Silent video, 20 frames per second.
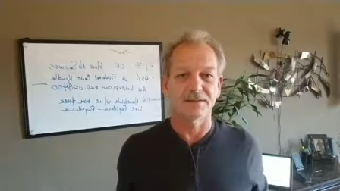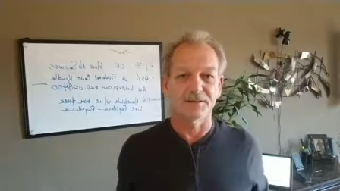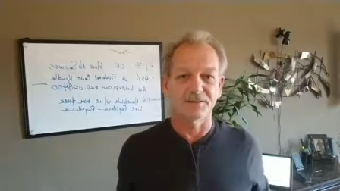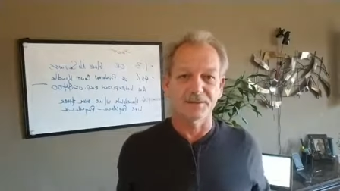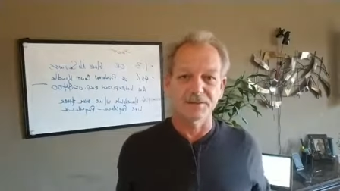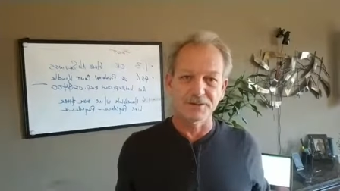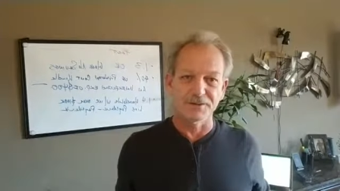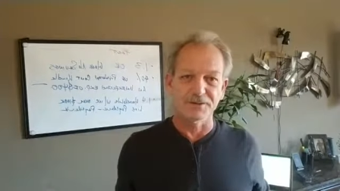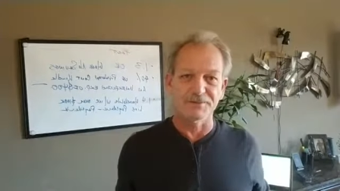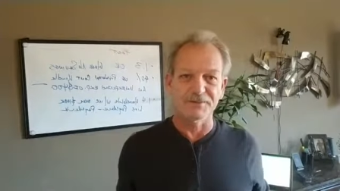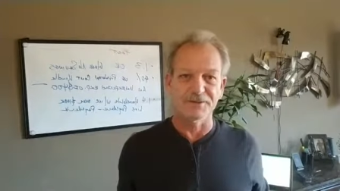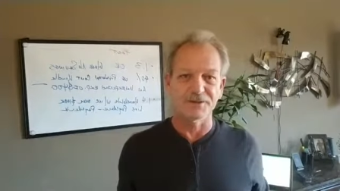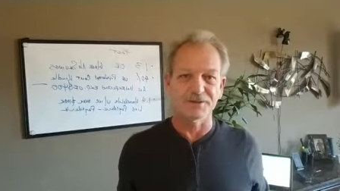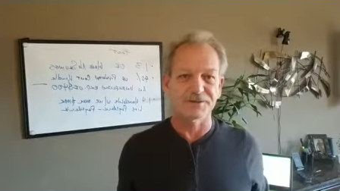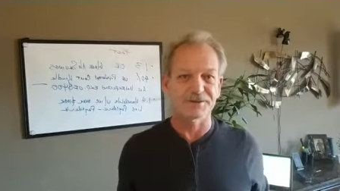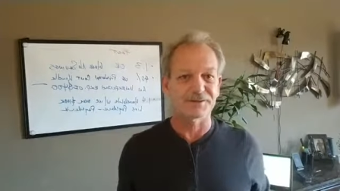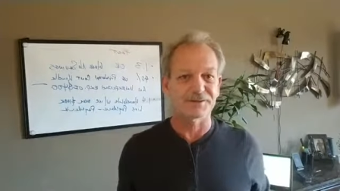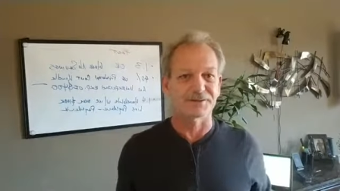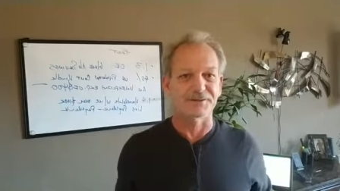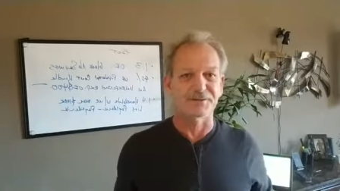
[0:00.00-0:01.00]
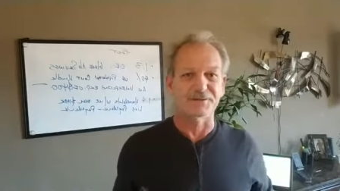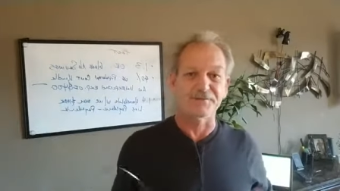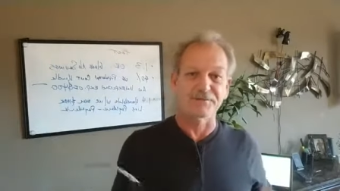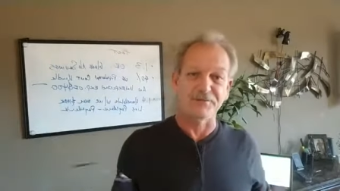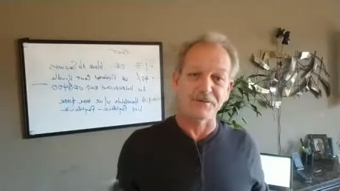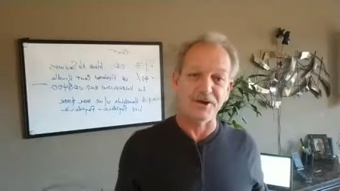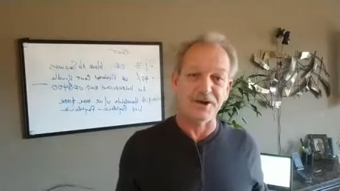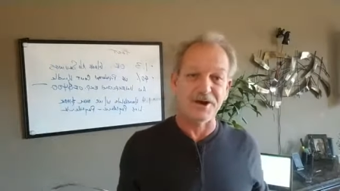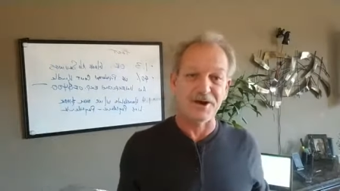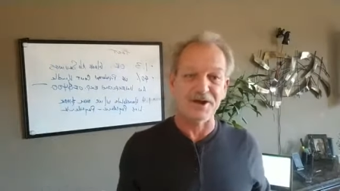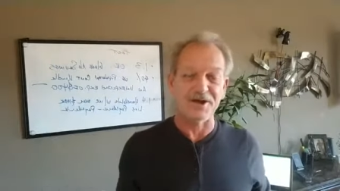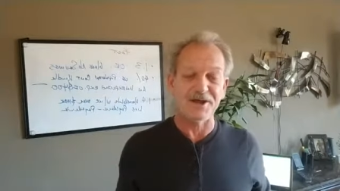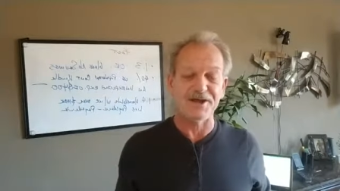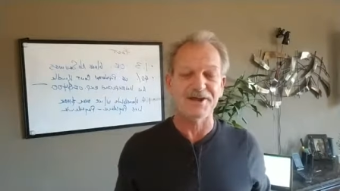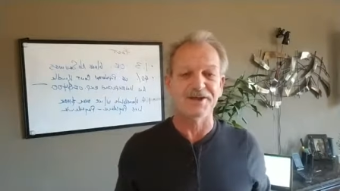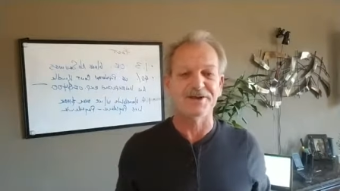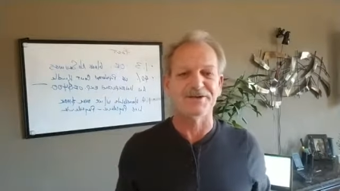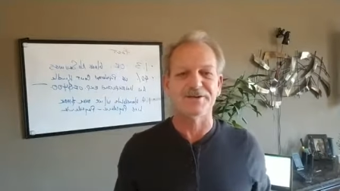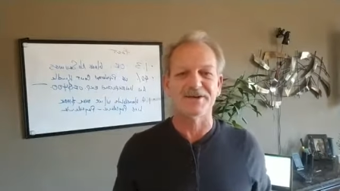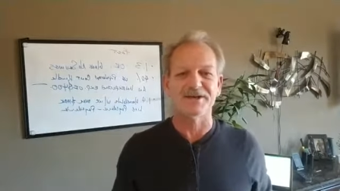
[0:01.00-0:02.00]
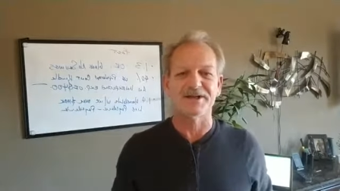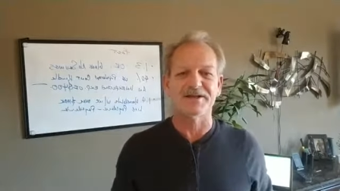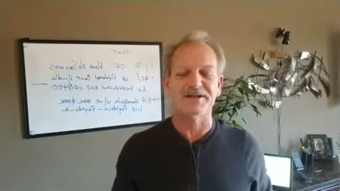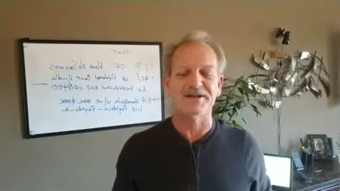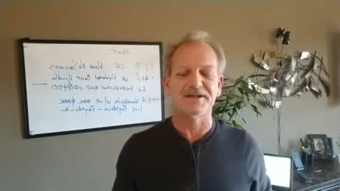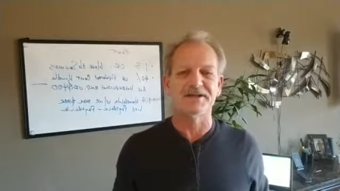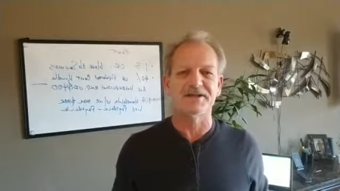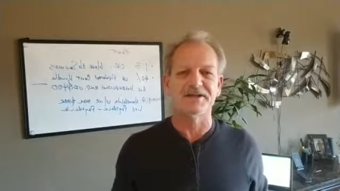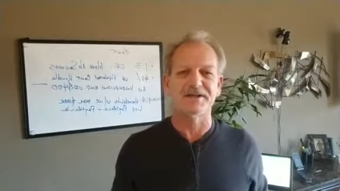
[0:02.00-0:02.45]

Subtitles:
nervous or afraid or anything